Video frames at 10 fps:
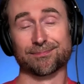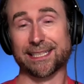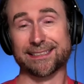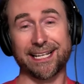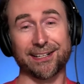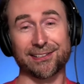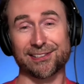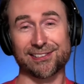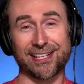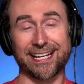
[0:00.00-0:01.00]
They are
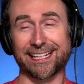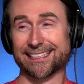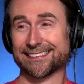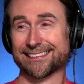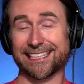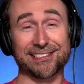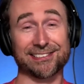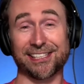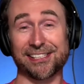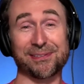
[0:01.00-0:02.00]
just like, they'll just
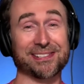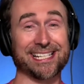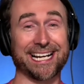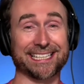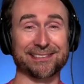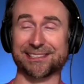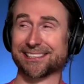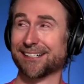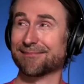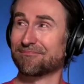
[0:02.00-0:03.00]
tell you exactly what's
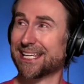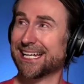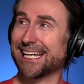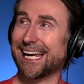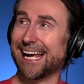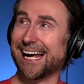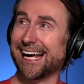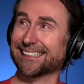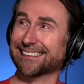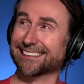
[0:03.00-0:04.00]
up. And